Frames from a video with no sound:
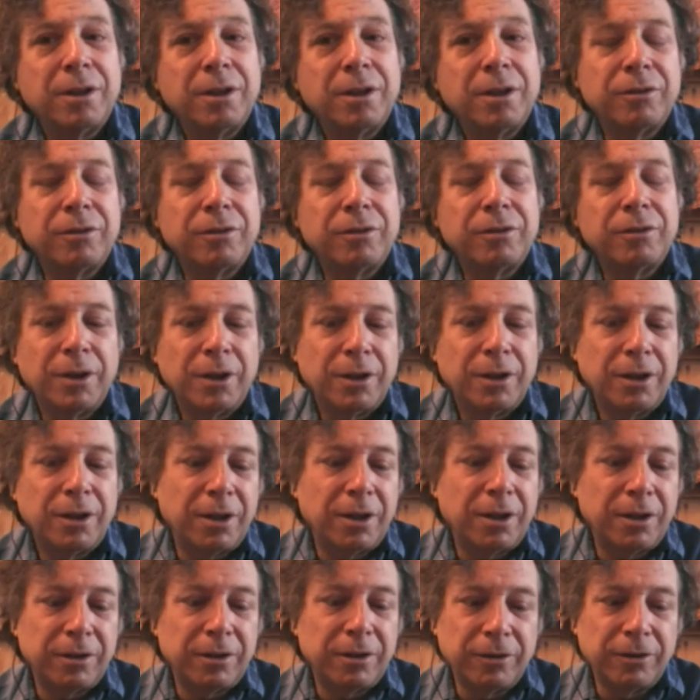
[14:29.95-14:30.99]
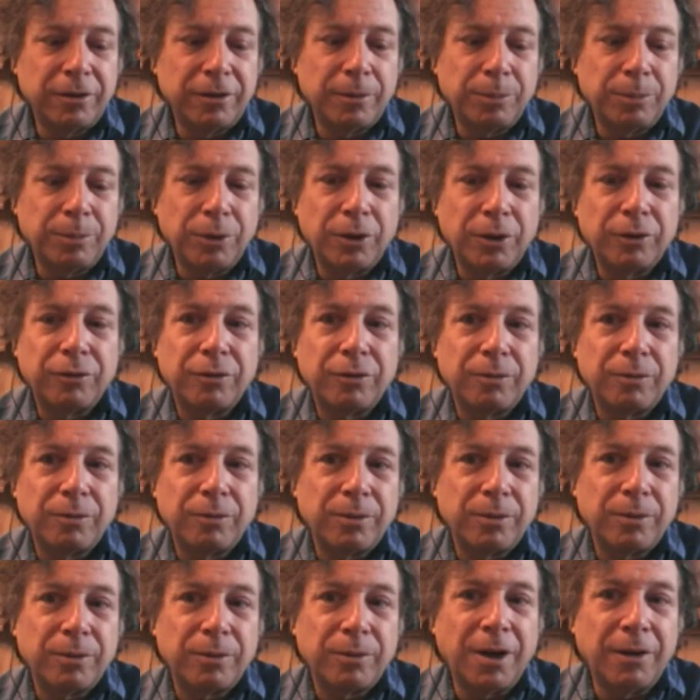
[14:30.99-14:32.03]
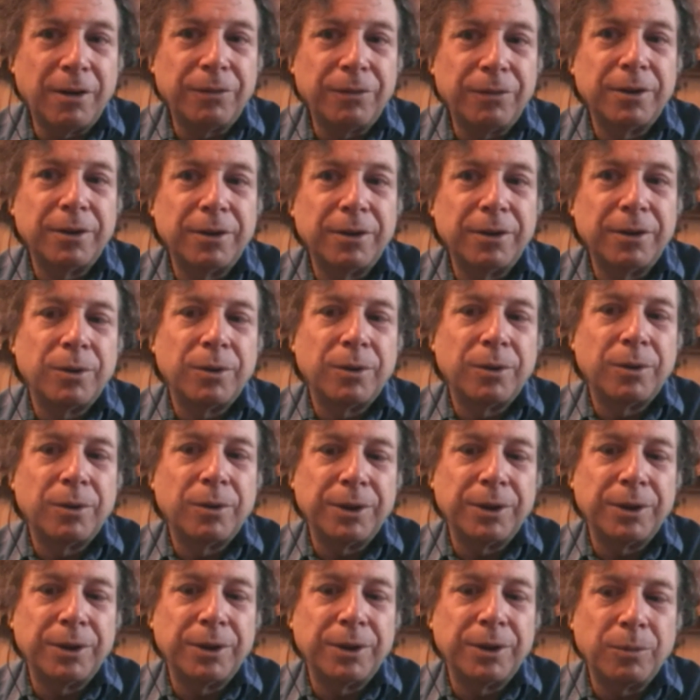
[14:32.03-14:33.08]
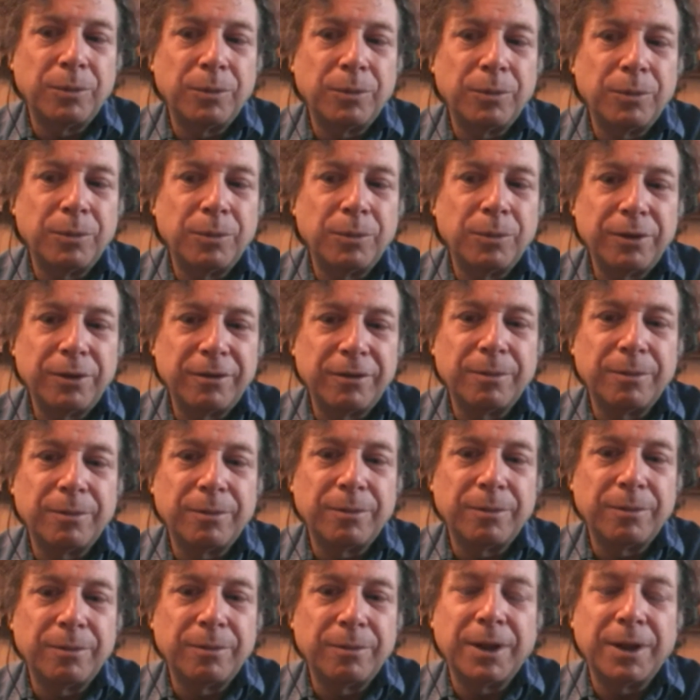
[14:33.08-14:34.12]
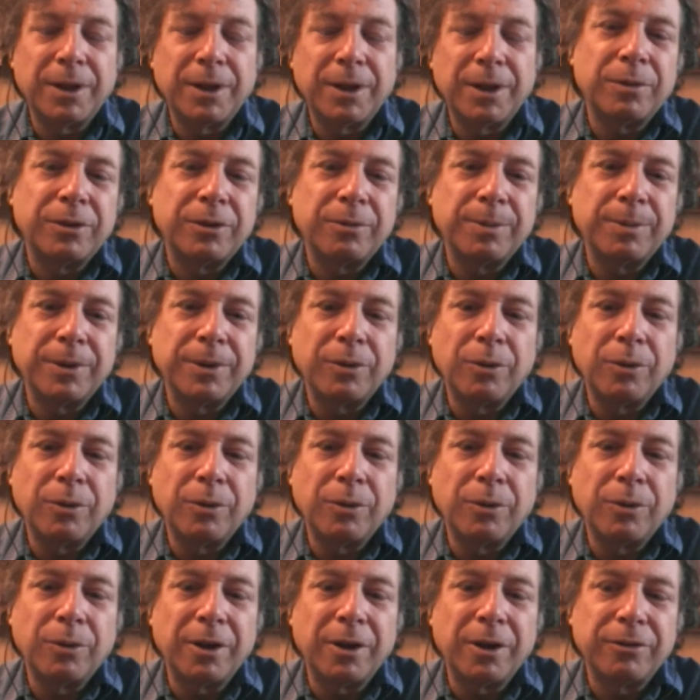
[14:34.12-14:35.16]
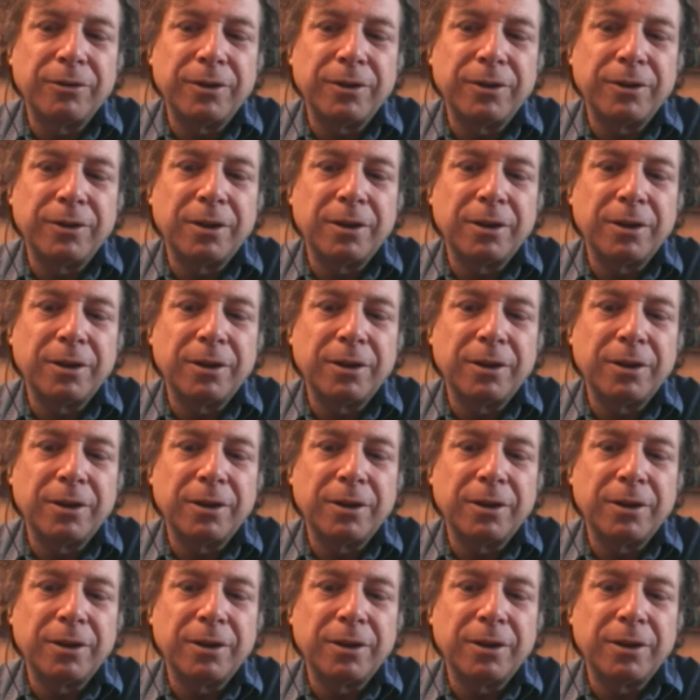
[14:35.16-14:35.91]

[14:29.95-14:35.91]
So this approach often will bring in more things around what's been going on in your sittings.